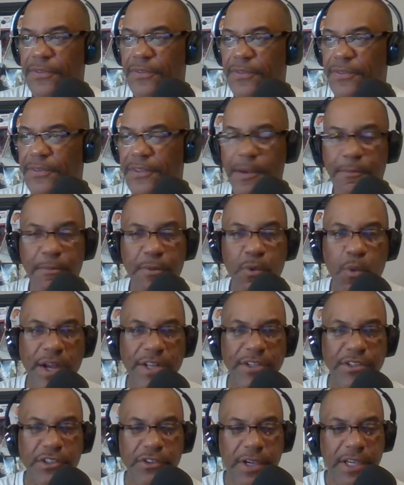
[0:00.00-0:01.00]
Number
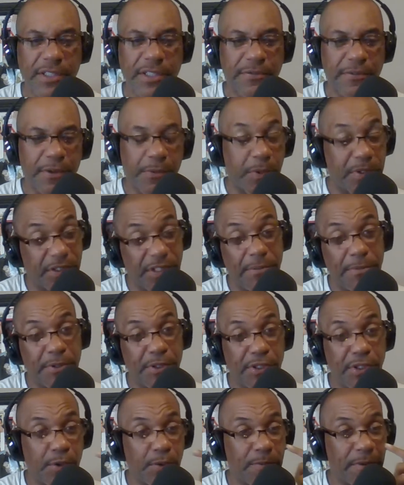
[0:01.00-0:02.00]
one transfer was number
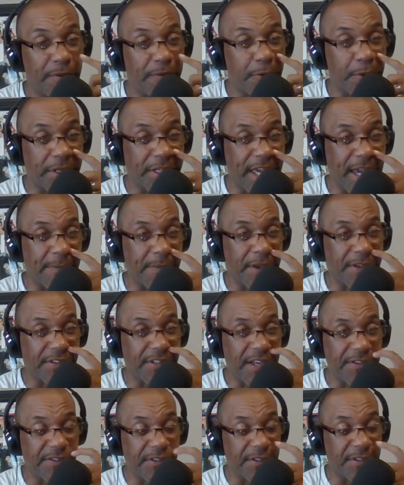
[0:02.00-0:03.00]
two before he came to us.
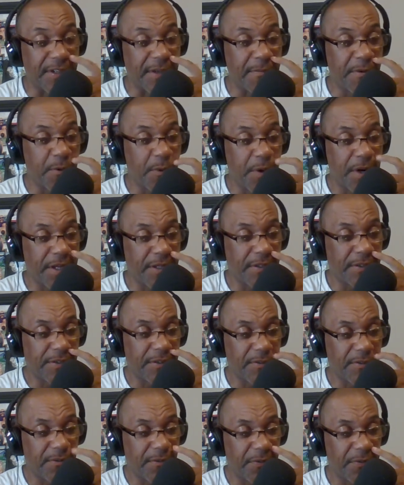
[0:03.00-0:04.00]
Now he's the number one
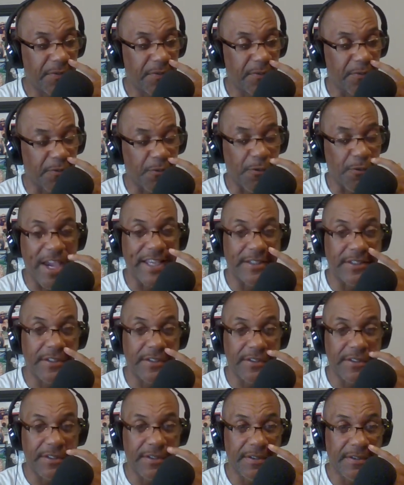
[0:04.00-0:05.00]
ranked
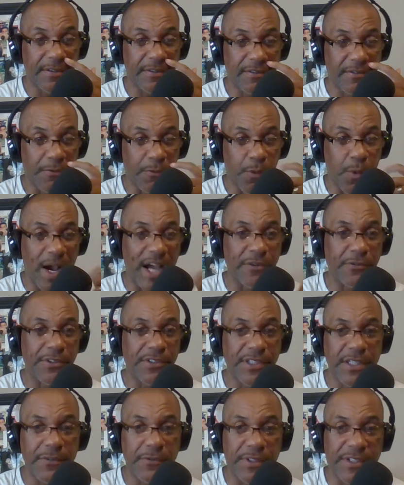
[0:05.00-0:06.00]
wide
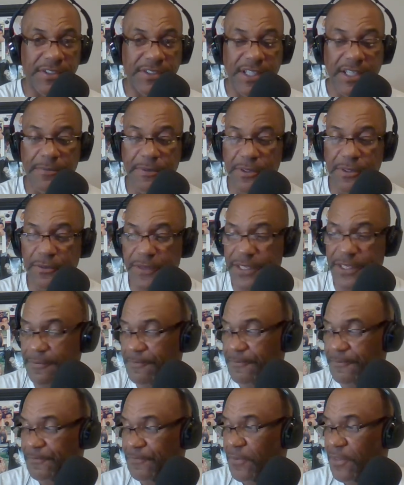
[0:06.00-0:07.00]
receiver in the state of Pennsylvania,
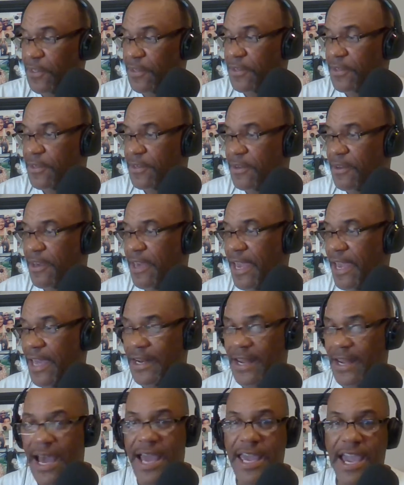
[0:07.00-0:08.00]
and
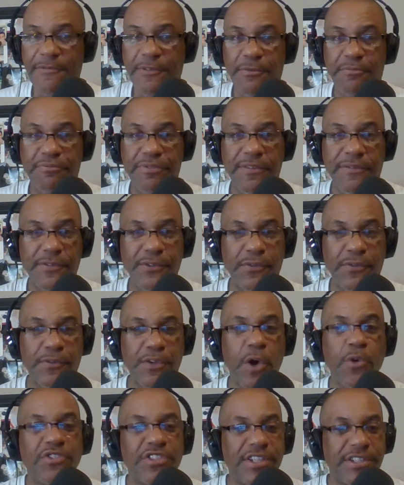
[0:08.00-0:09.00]
I have the privilege of
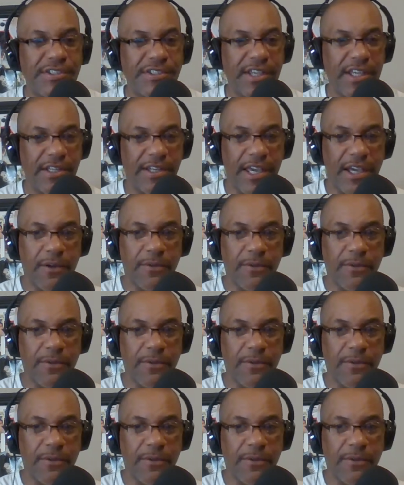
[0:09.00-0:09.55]
coaching this kid now.